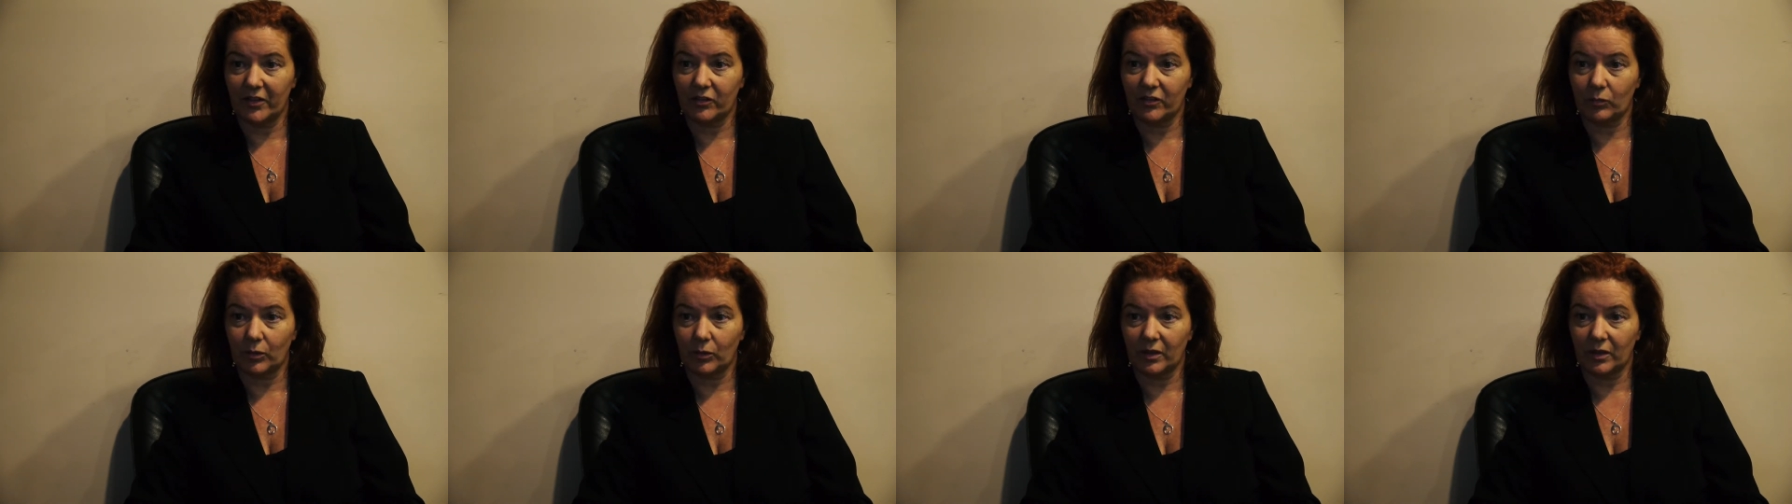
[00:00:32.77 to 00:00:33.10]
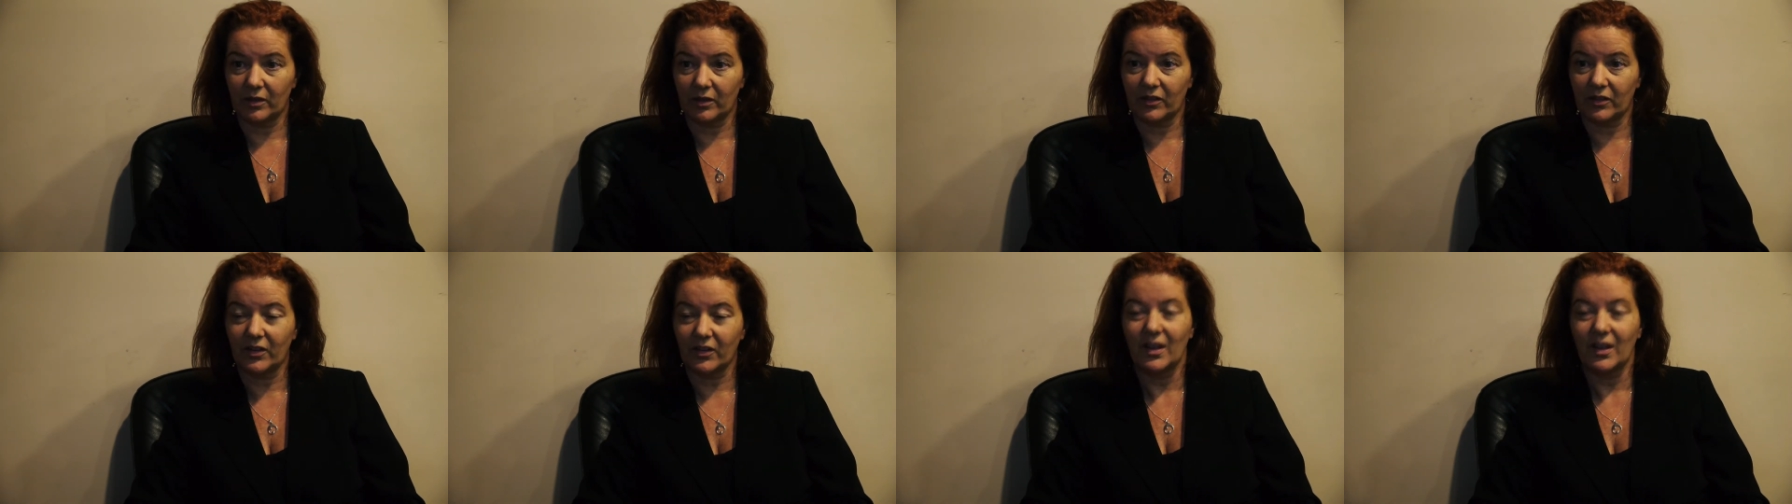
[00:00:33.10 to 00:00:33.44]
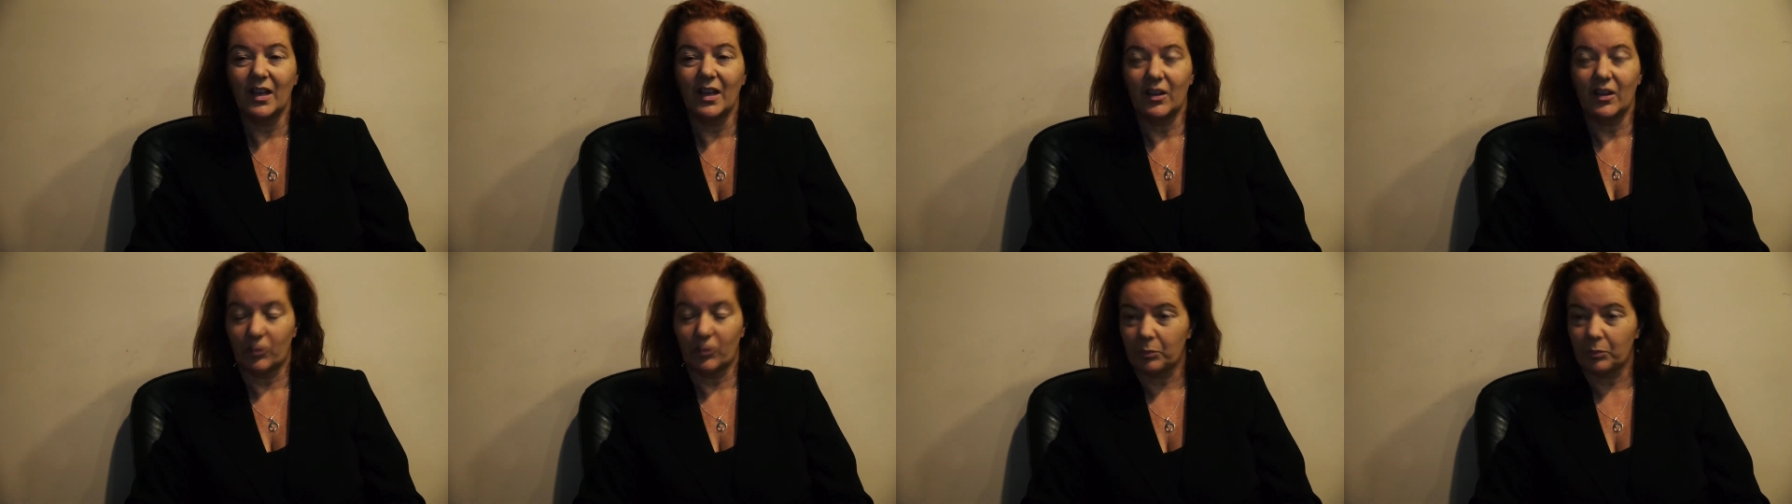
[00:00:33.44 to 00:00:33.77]
of words
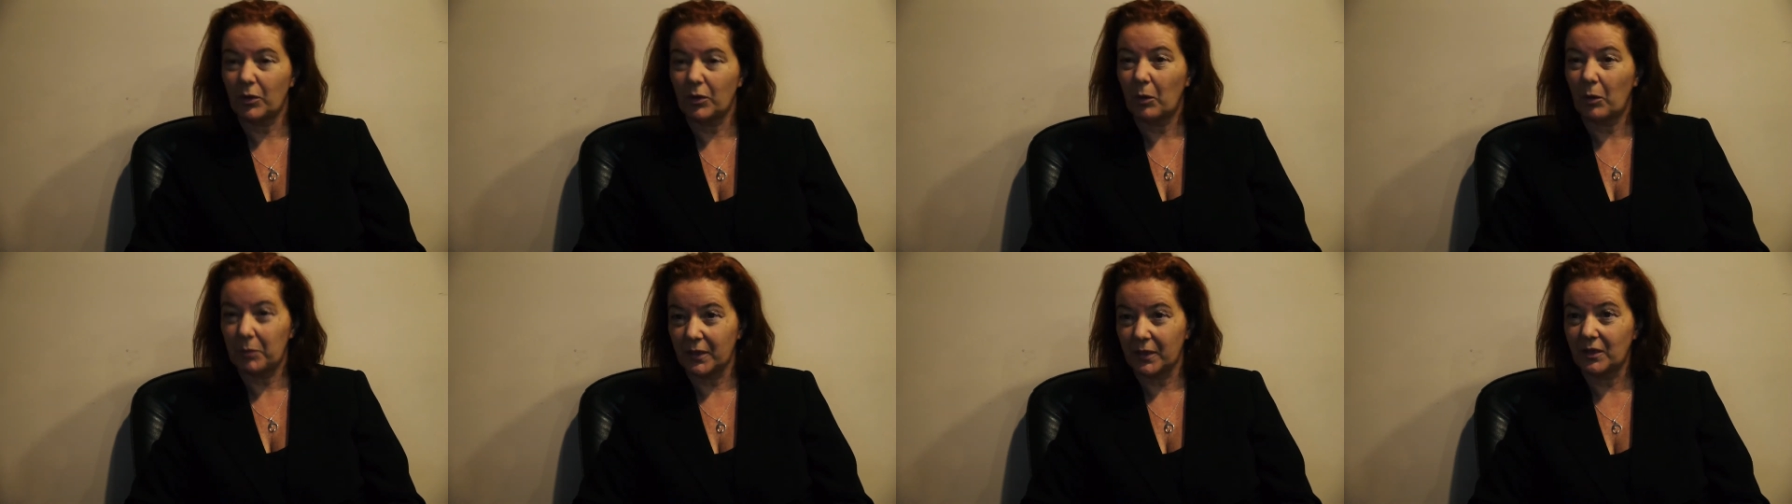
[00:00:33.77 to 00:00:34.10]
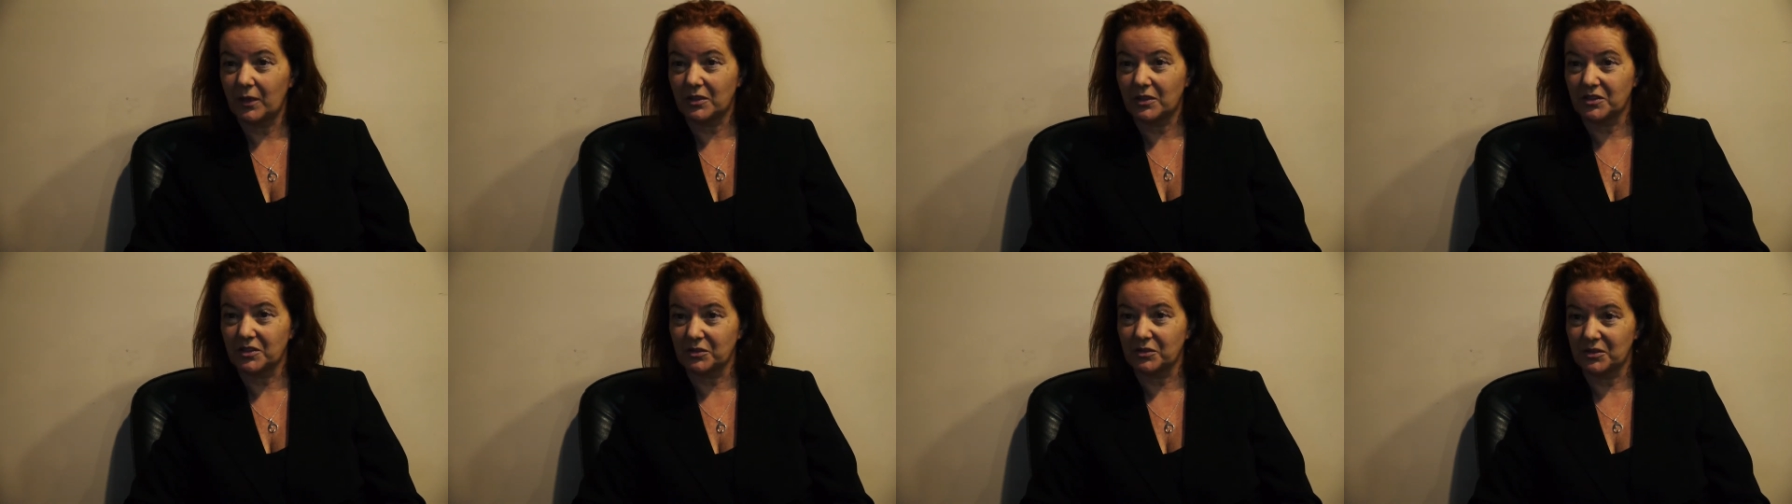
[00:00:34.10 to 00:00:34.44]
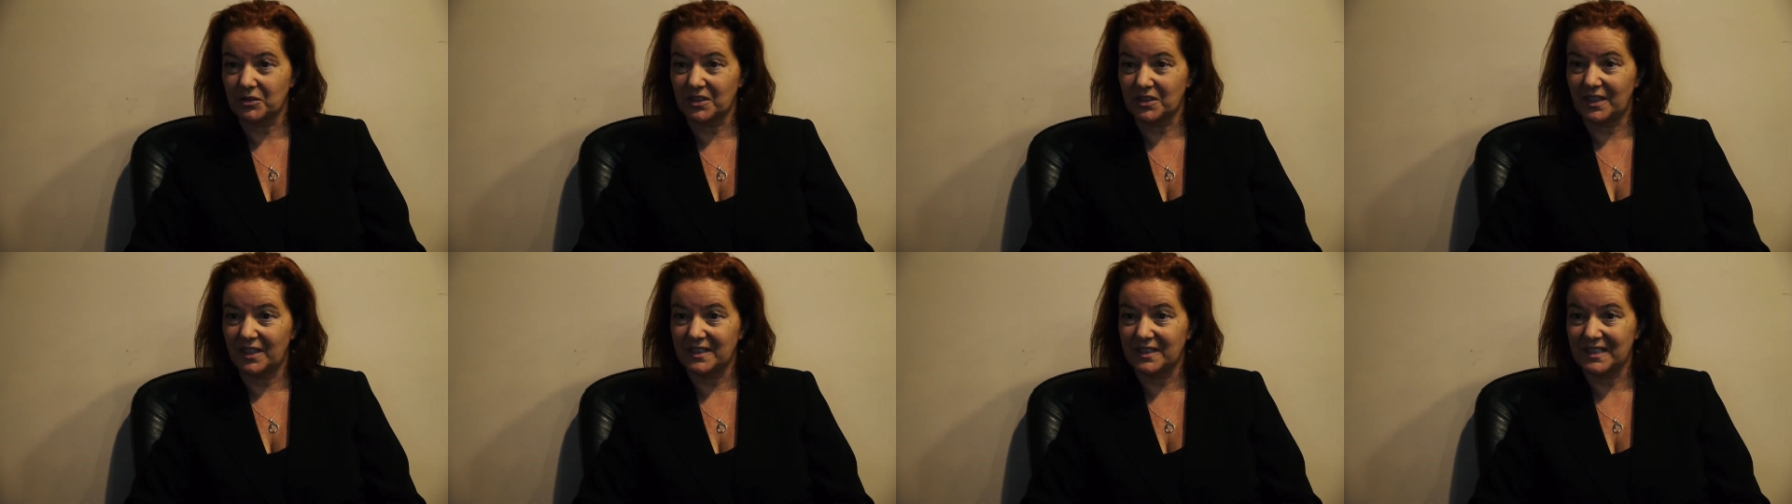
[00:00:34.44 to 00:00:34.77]
is probably not a good
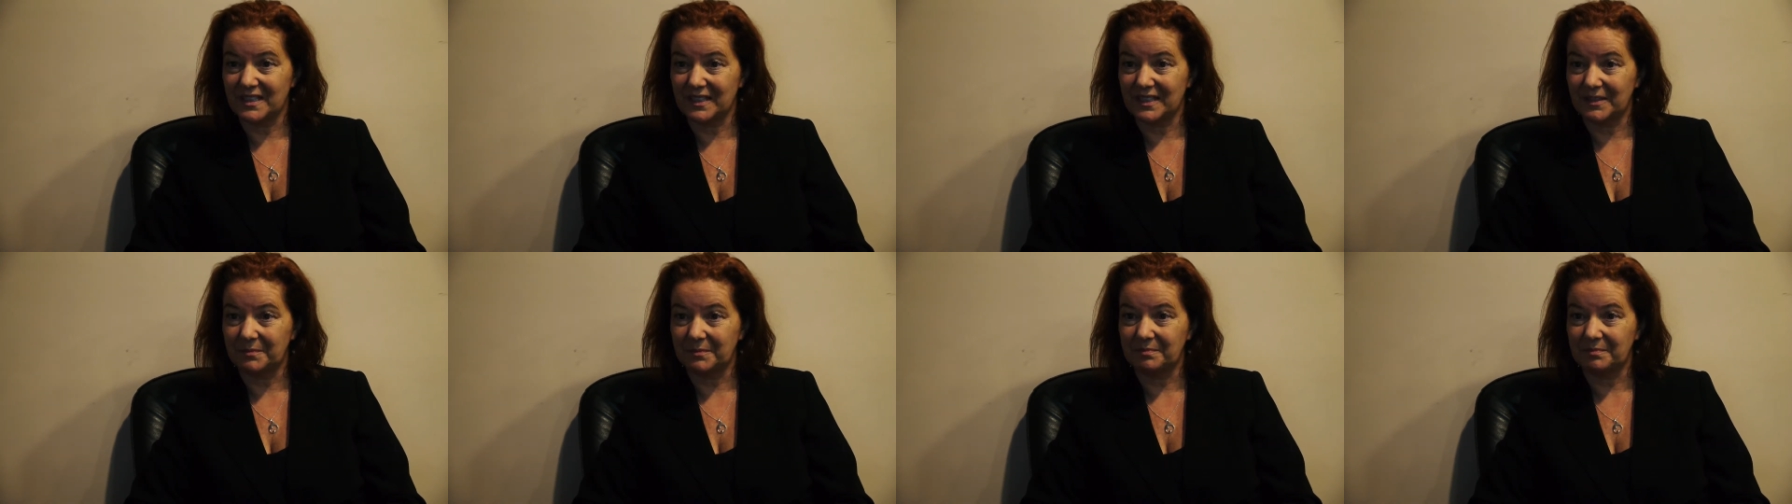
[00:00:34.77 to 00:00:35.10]
idea.